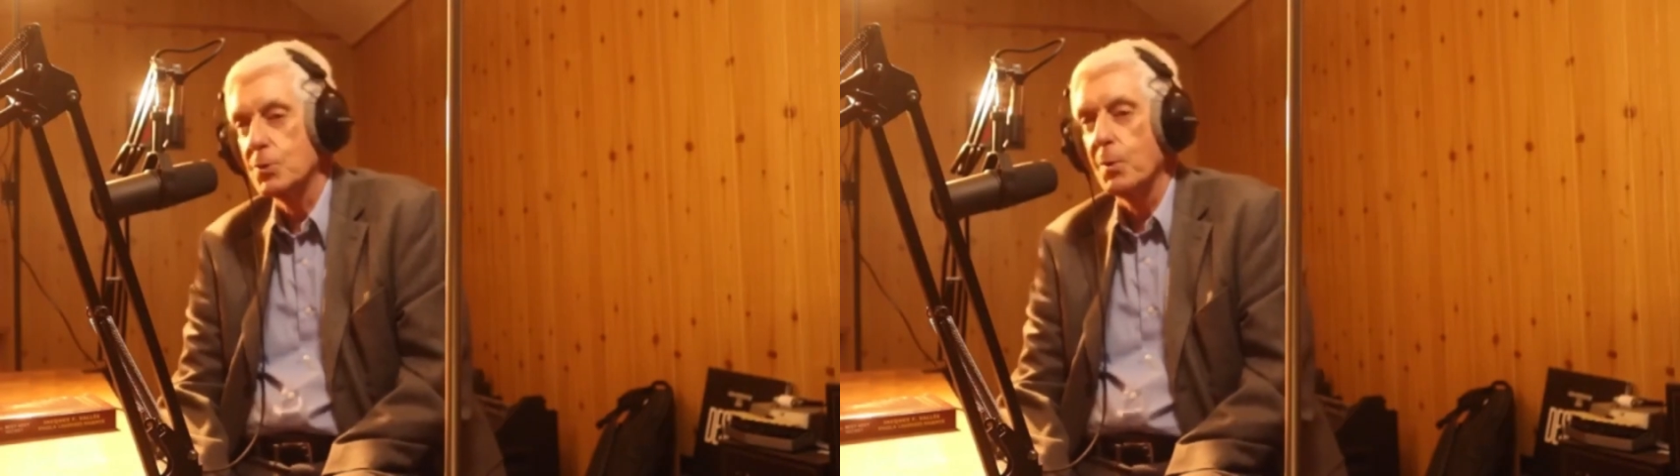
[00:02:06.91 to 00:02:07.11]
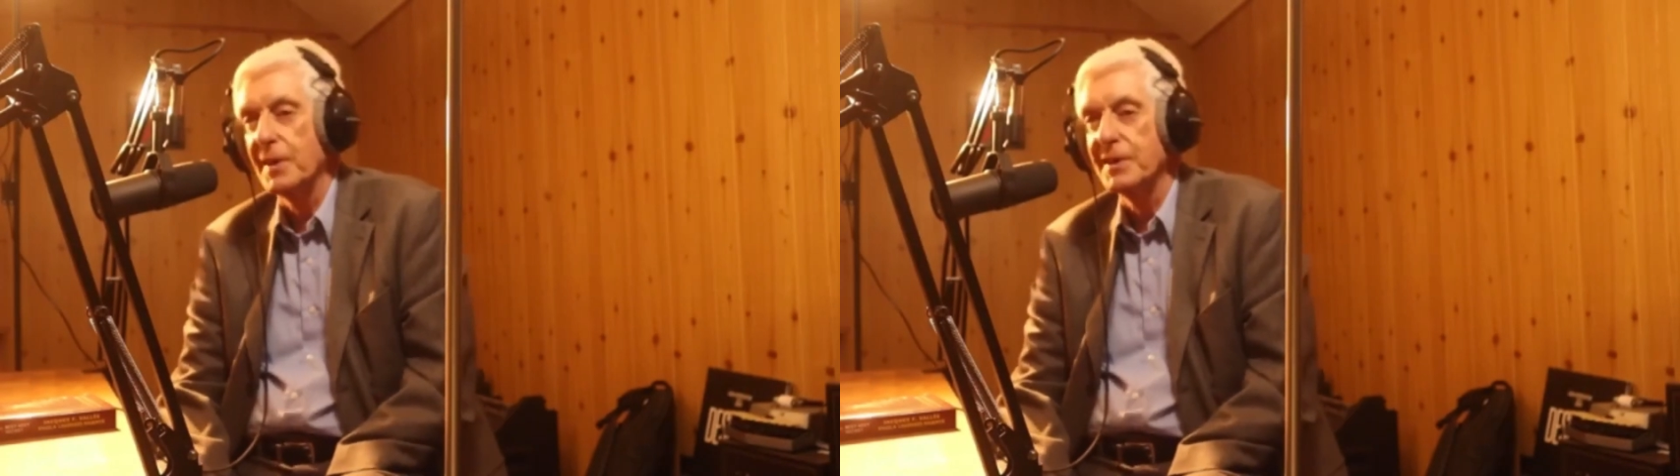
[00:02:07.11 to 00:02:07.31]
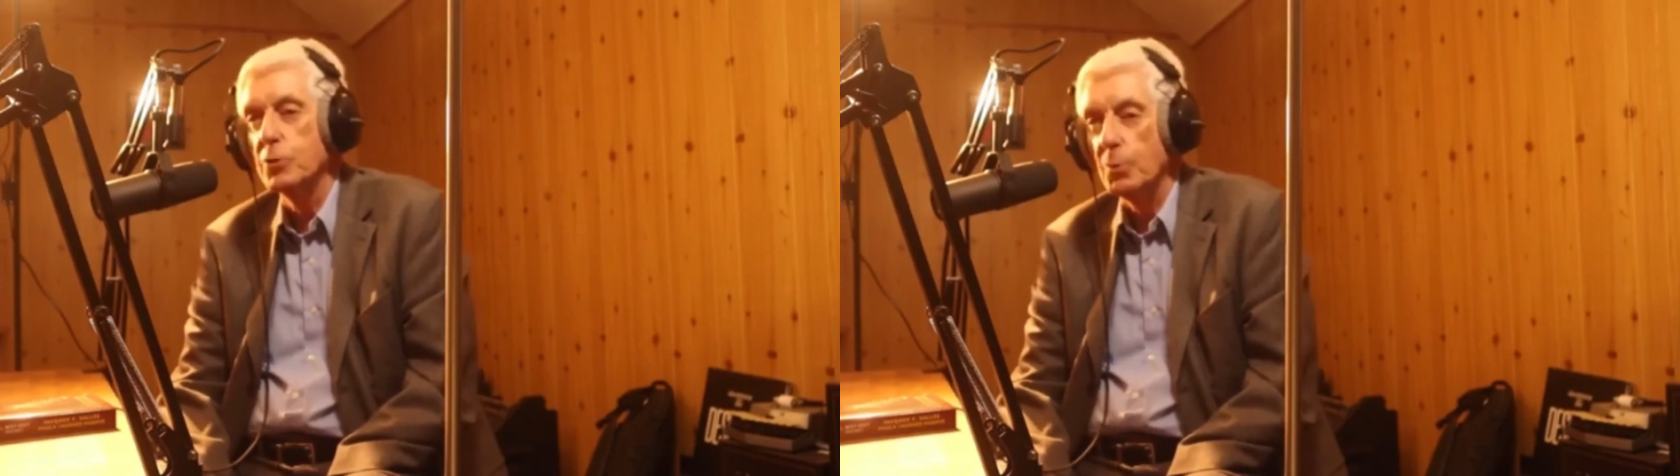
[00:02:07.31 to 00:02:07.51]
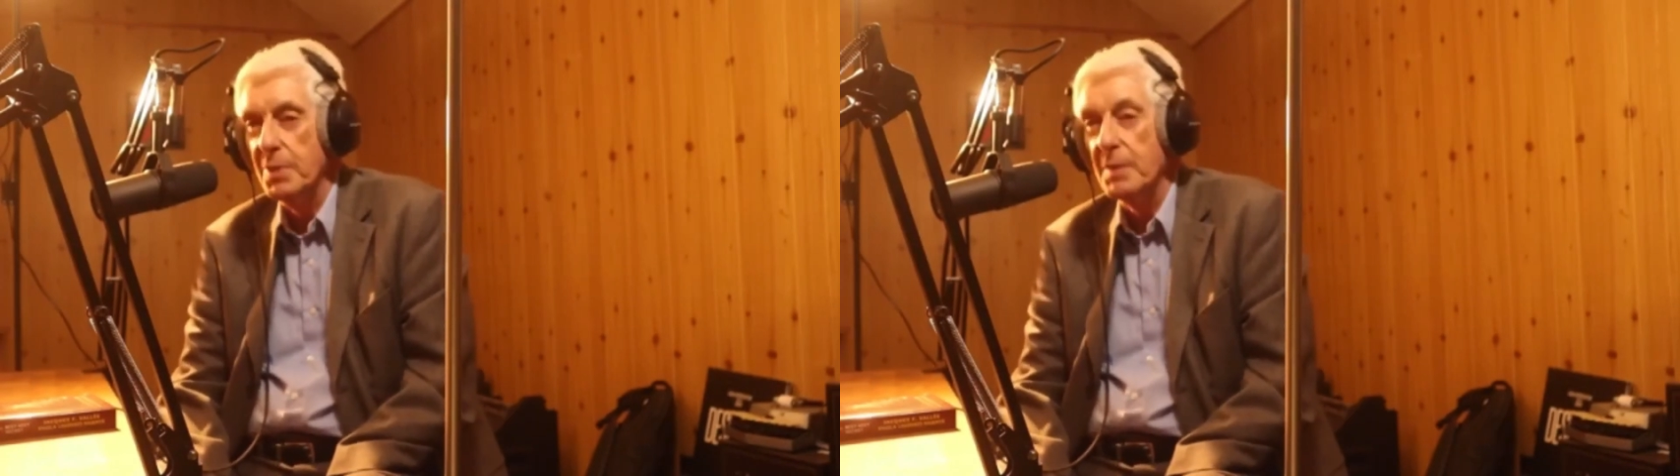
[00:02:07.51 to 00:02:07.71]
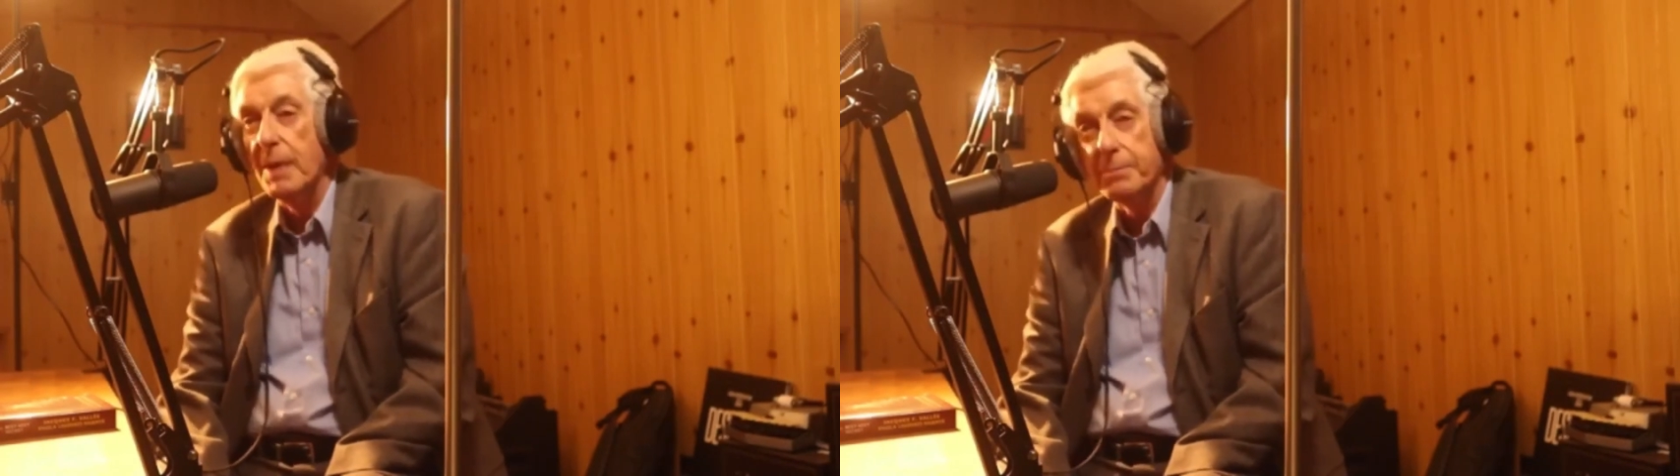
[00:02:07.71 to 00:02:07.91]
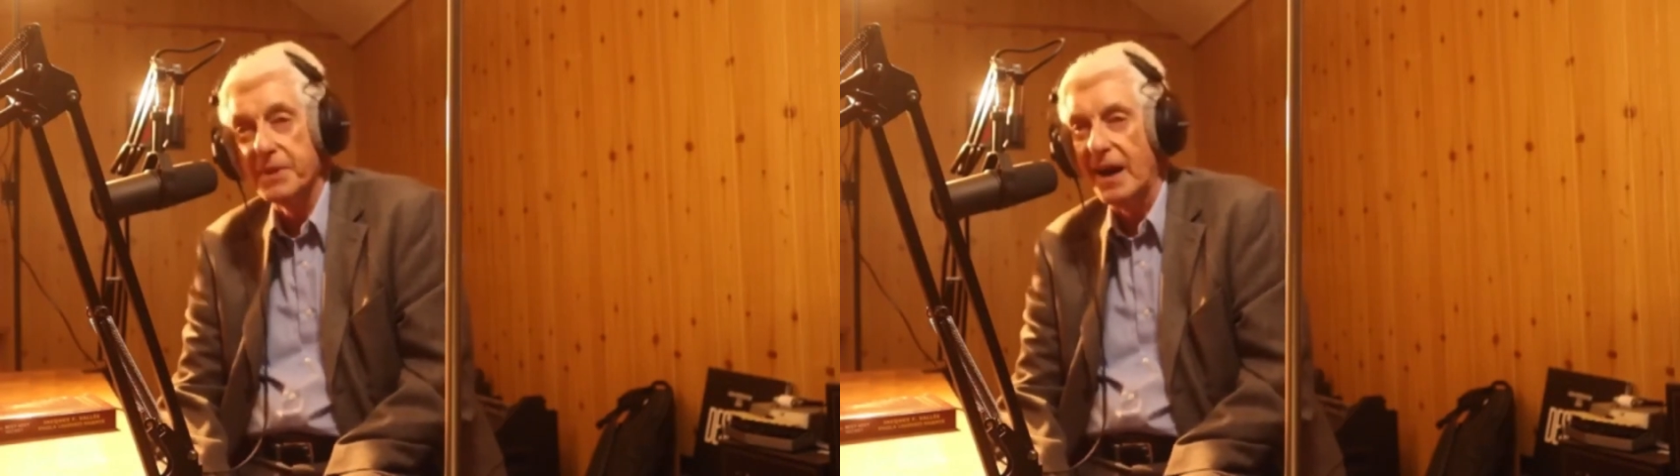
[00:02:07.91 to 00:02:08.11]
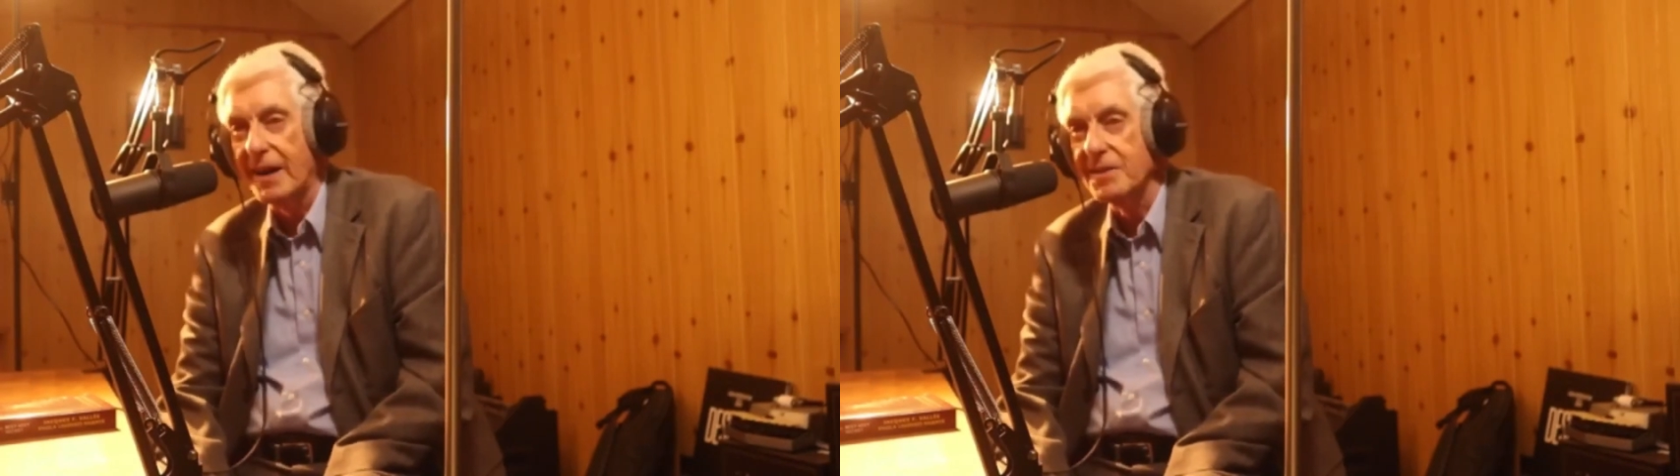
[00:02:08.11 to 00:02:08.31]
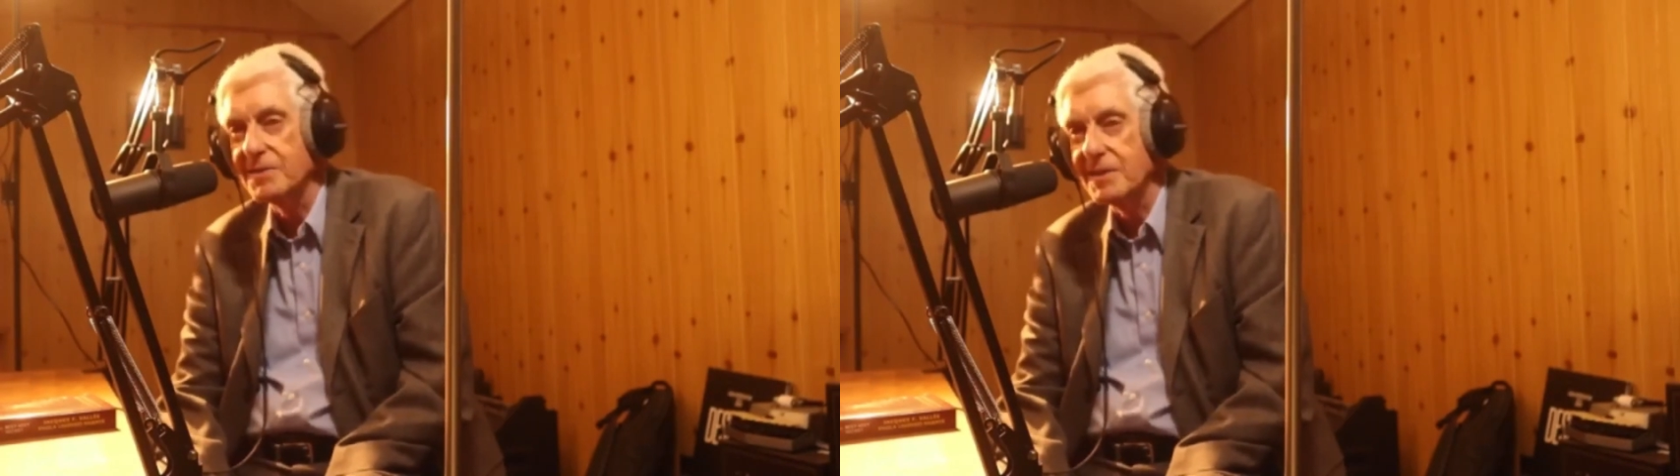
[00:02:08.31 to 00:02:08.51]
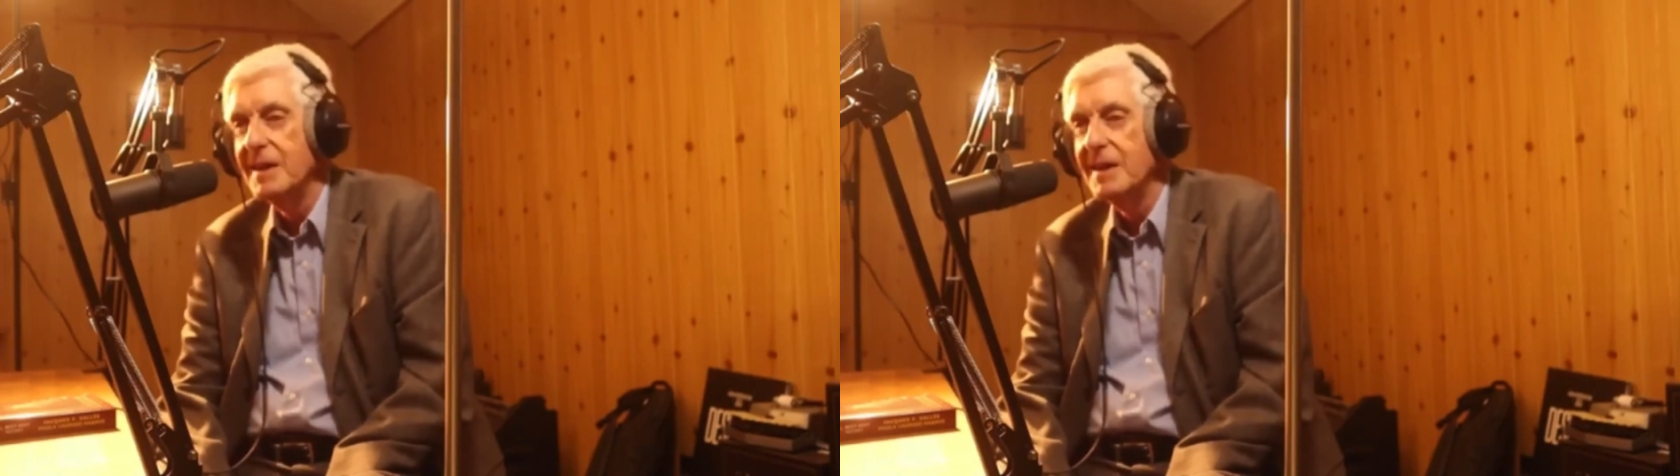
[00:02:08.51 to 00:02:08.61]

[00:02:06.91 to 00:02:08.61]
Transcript: wanted to be baptized,